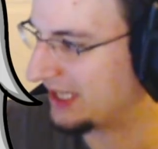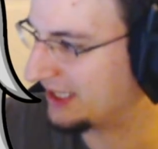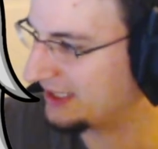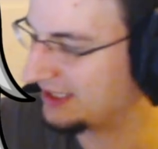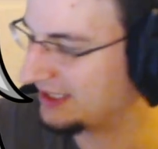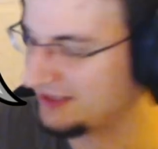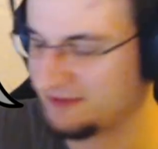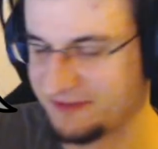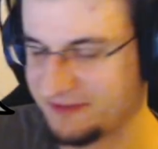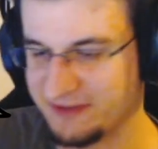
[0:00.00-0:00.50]

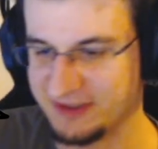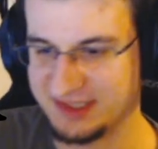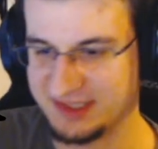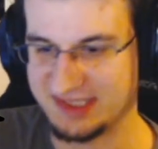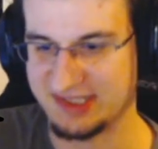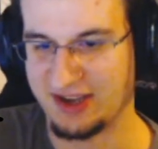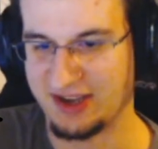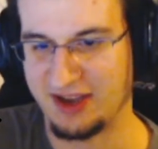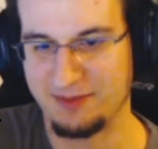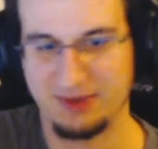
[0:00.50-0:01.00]
that the
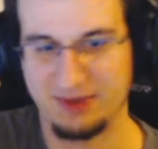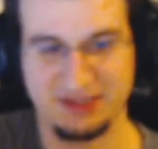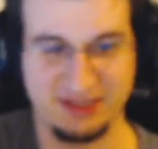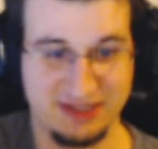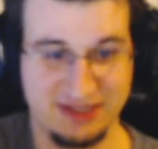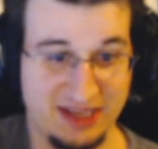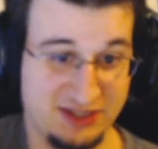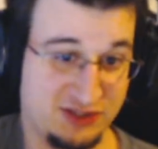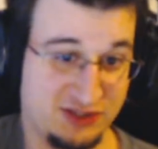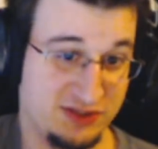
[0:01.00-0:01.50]
first time I
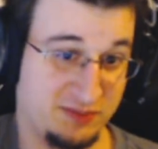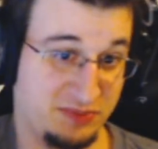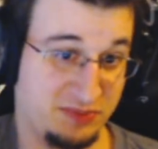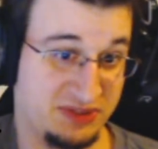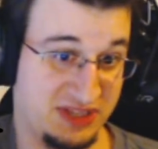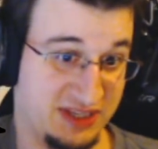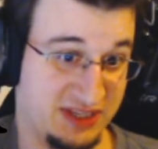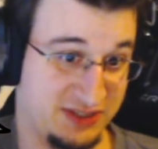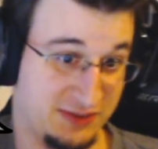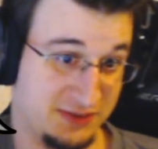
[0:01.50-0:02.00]
didn't actually
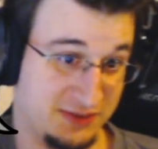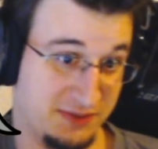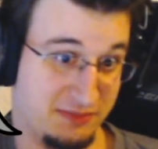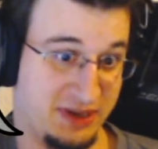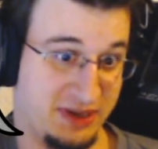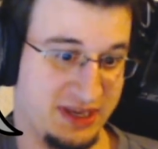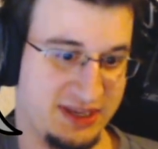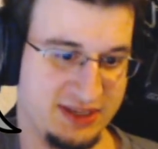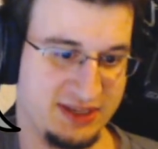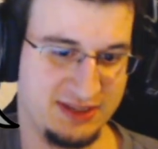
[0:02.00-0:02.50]
potato the
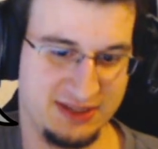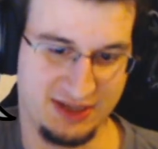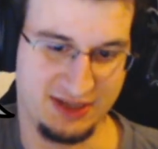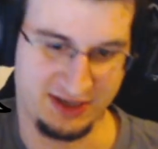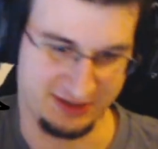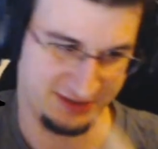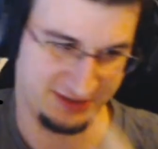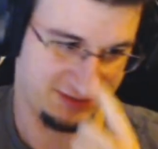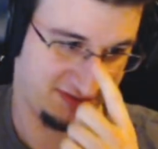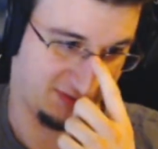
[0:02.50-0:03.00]
mic and the
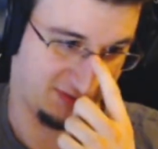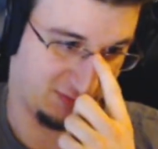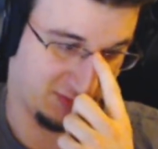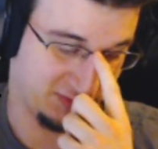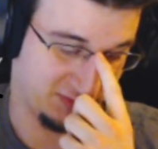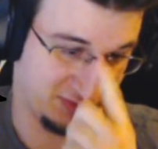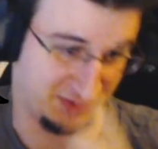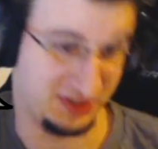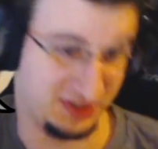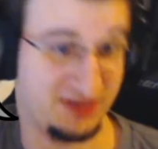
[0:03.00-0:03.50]
audio, so
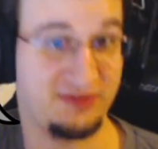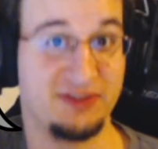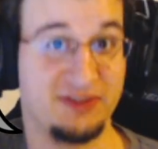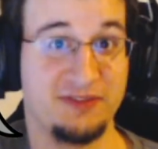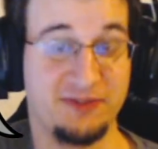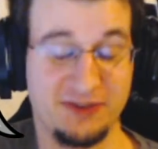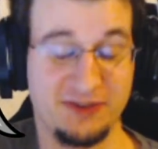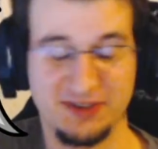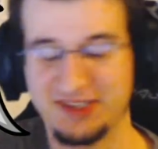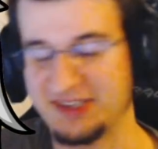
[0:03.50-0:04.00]
I'm doing this for the
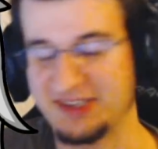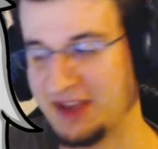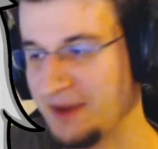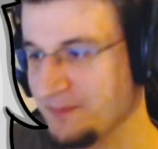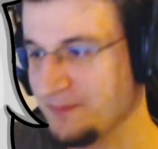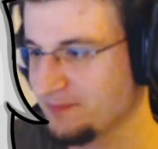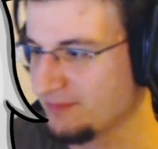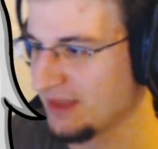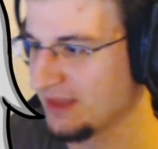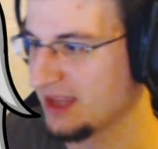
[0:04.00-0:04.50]
first
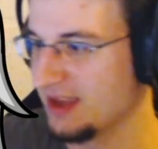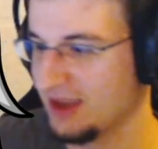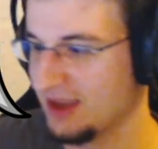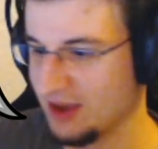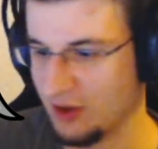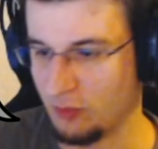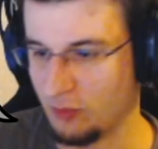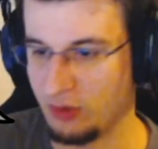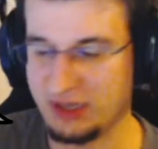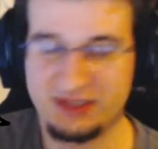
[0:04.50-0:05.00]
time.
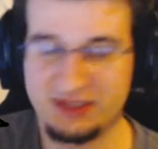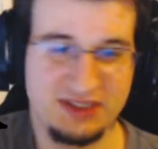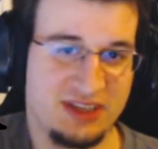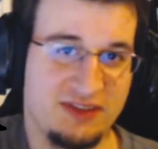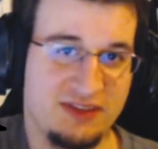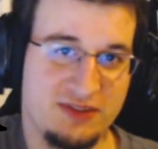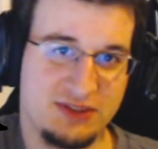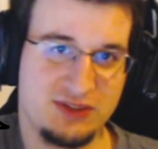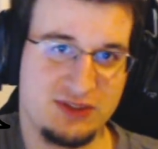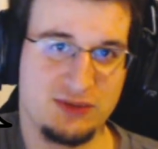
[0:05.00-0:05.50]
Wanted to
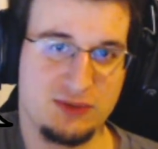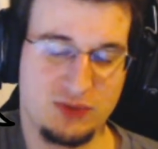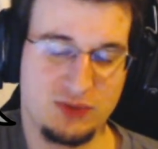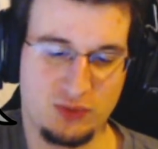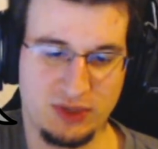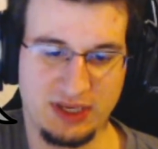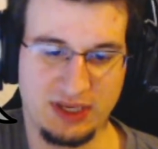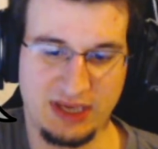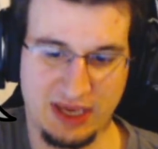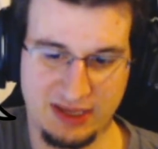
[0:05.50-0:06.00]
give you two
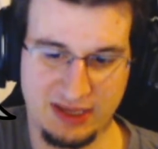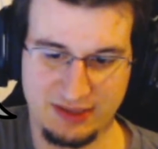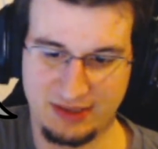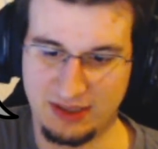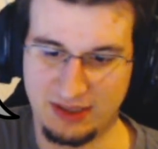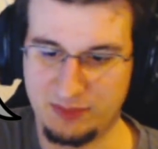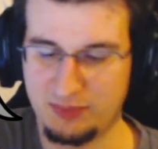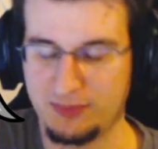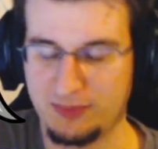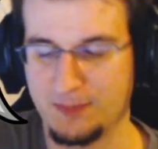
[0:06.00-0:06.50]
quick heads
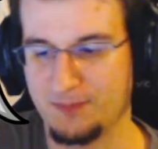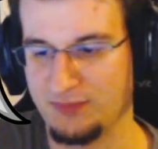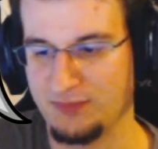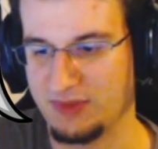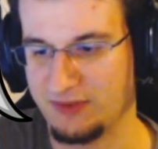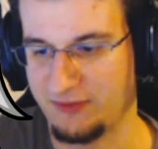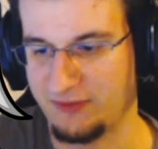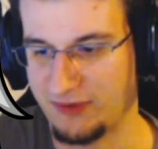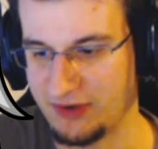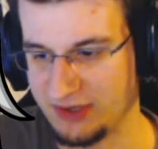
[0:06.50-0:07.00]
up.
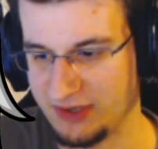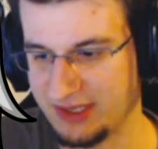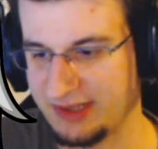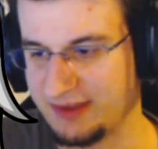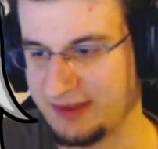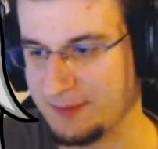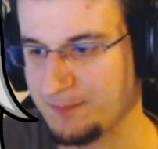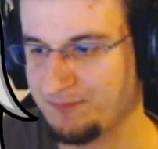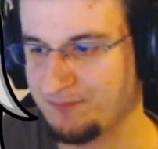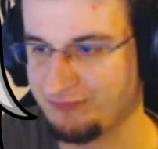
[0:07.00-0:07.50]

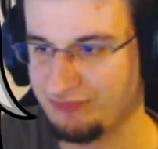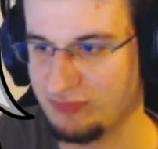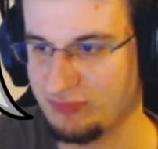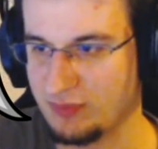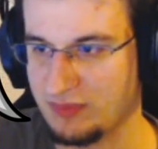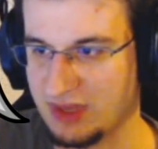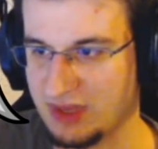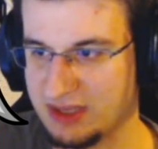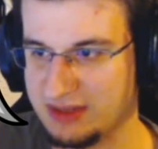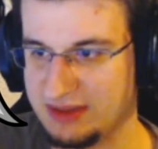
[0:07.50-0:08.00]
First,
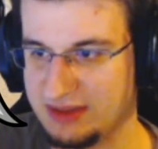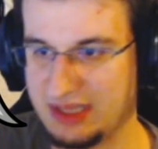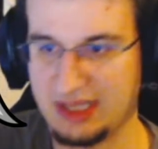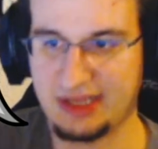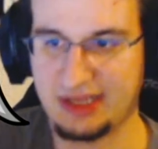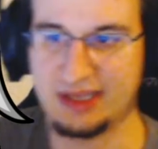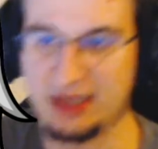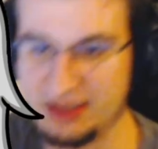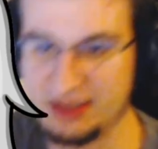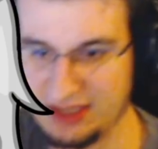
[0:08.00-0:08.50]

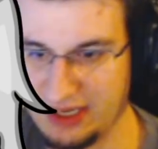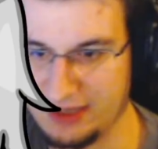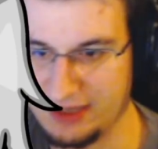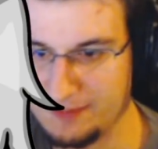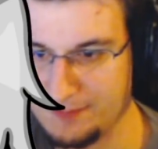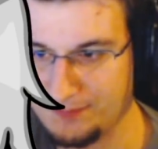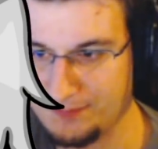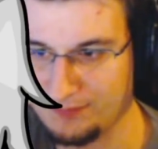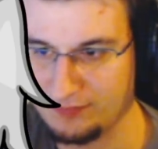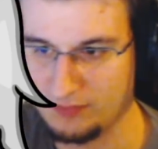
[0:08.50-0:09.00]
this Sunday,
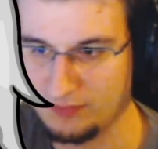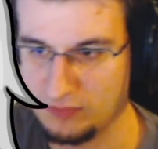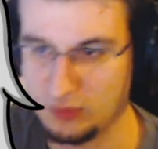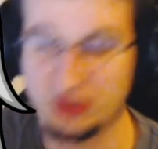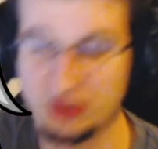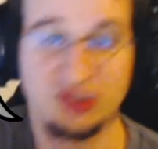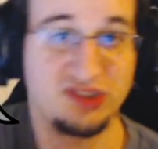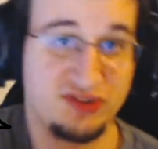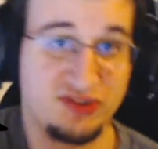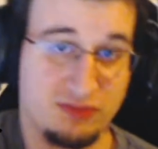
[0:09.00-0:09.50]

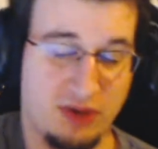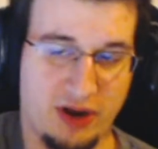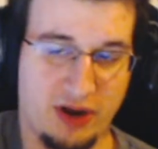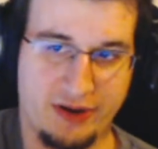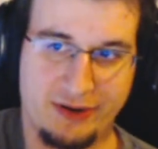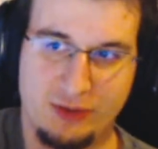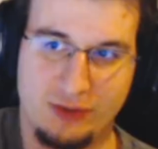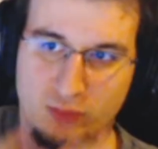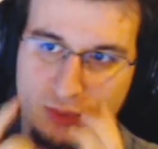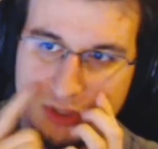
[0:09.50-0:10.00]
which is
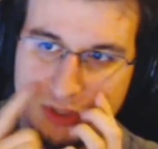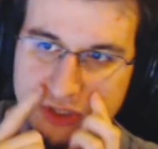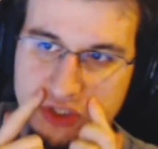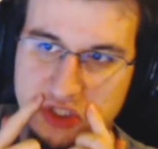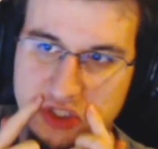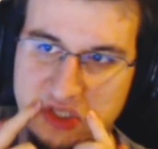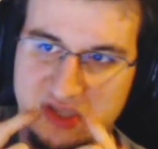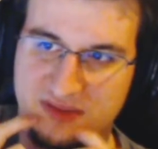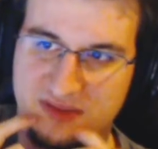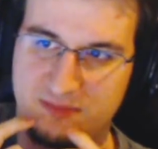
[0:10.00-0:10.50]
tomorrow,
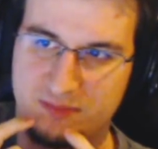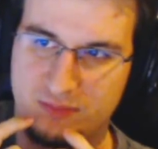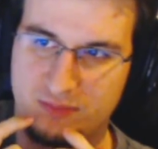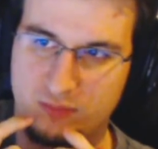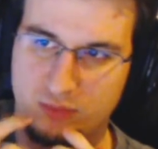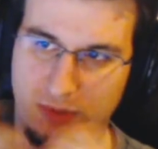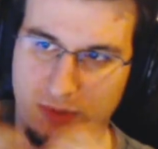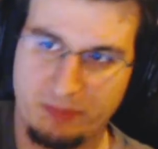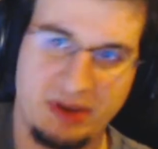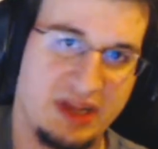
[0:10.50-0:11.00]
which is,
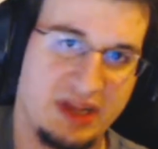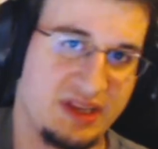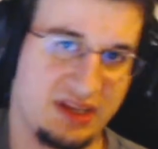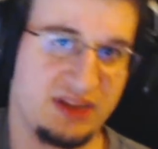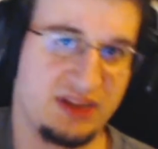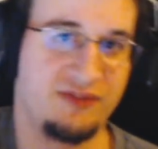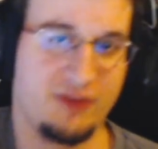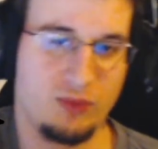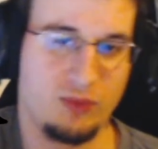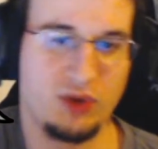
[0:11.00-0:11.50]
well,
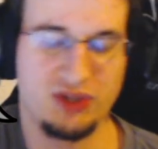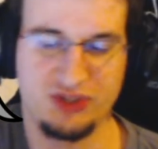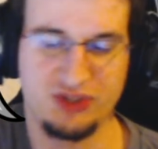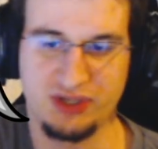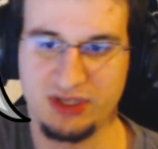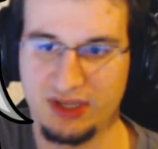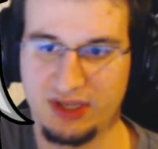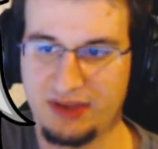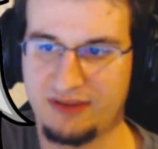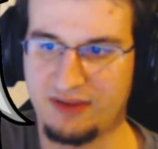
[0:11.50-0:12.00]
basically if you're
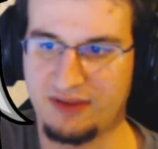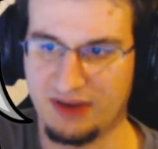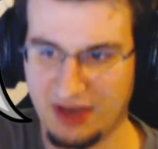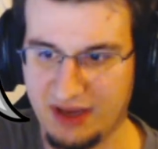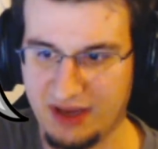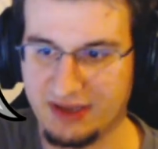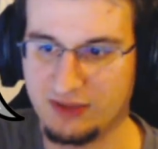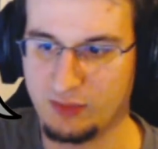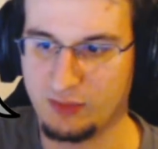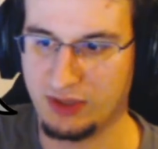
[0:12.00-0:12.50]
watching this
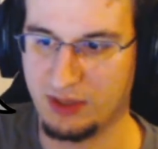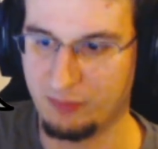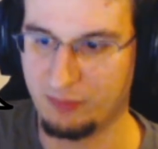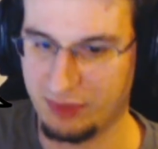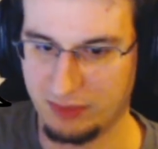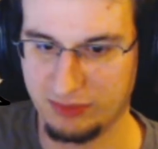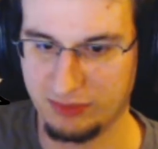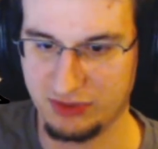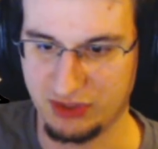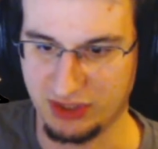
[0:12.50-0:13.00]
tonight when I'm
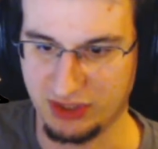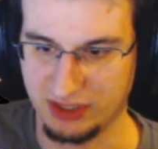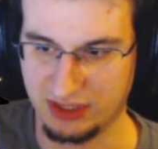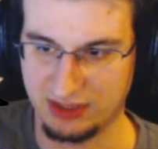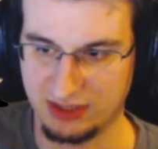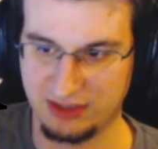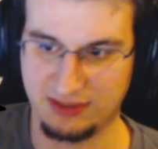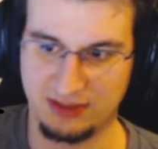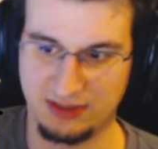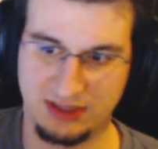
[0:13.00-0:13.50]
publishing
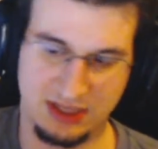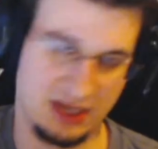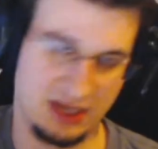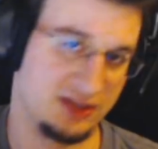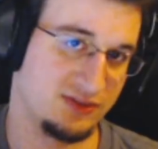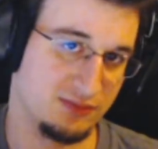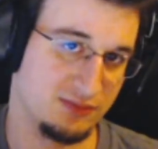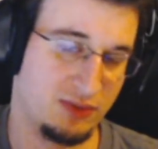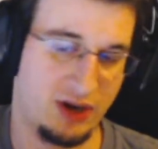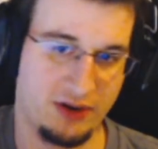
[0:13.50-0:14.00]
it, yeah,
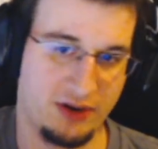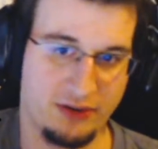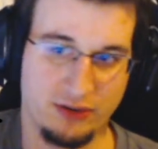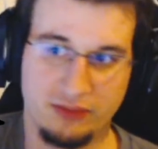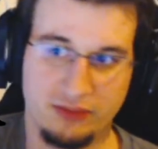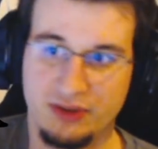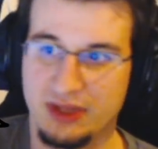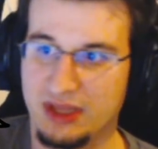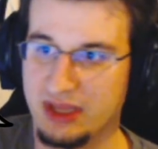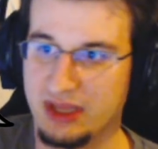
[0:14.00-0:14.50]

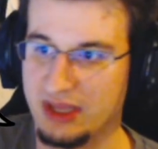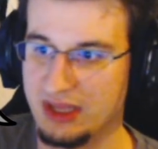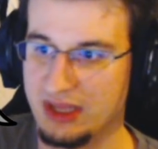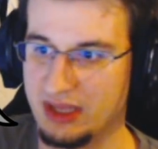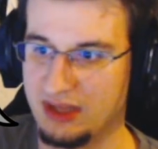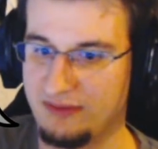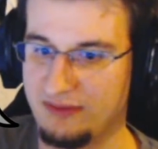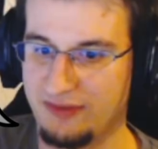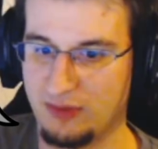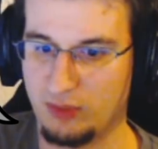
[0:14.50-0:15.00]
tomorrow.
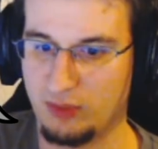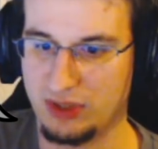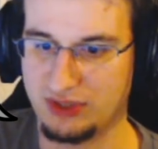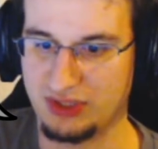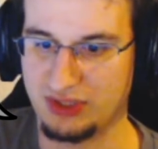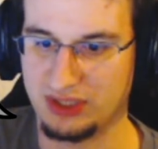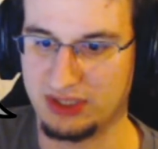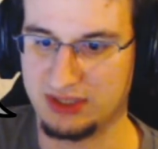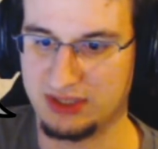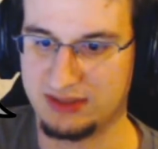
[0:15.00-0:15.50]
If you're
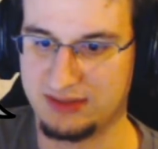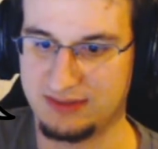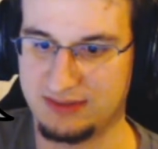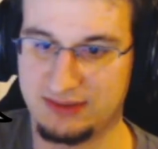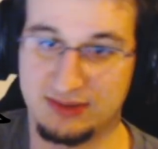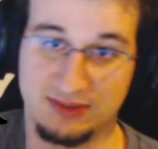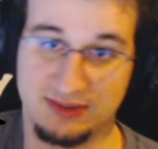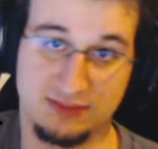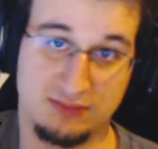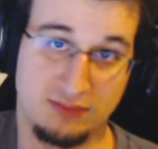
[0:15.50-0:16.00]
watching it
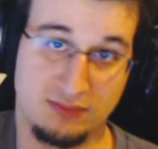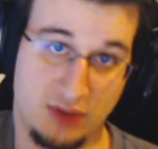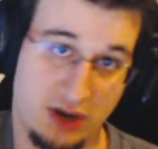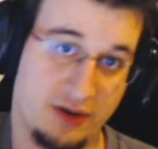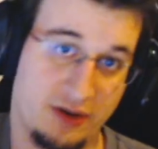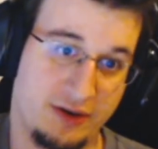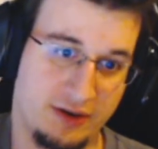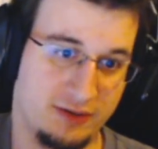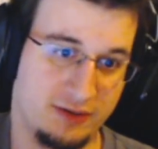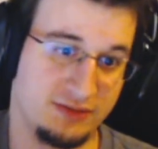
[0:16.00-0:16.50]

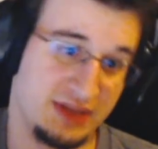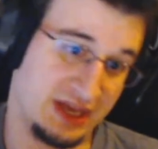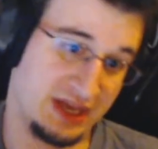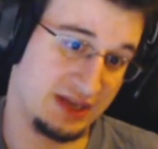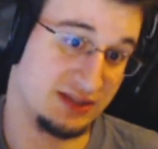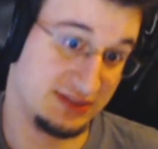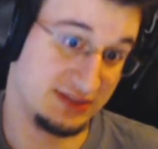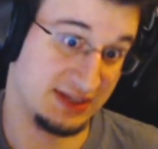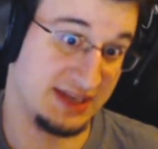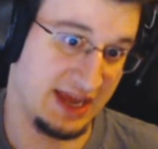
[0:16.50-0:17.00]
tomorrow,
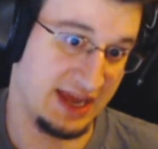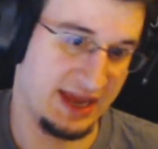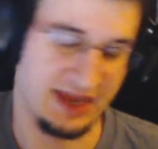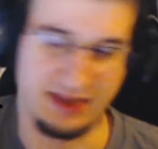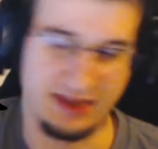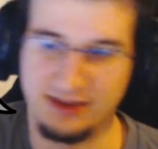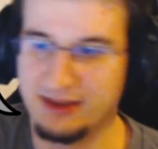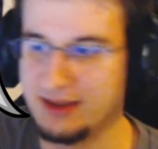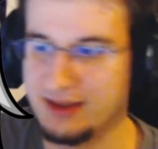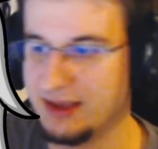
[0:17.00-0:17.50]
then
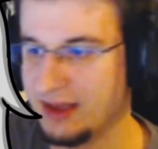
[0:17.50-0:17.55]
today.